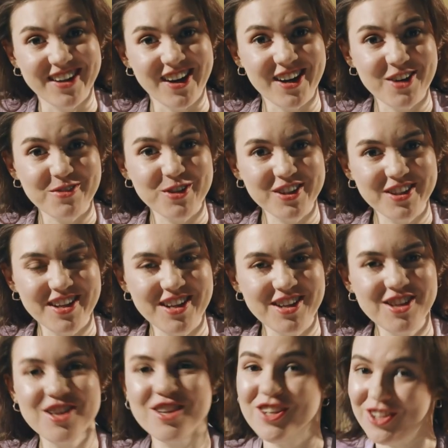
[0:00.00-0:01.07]
Got
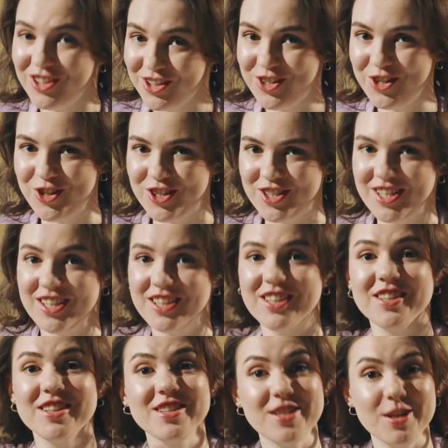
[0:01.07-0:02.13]
everything? Good.
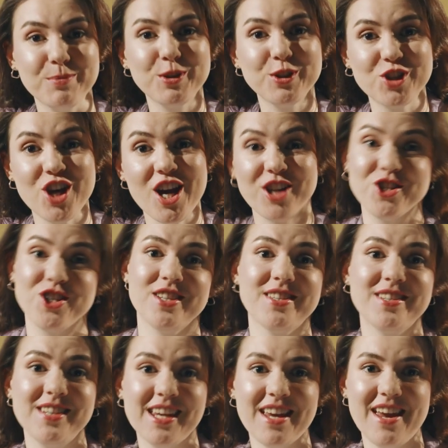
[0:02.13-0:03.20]
Double check
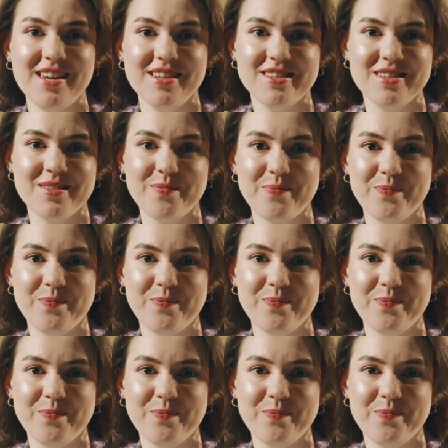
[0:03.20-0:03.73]
just in case.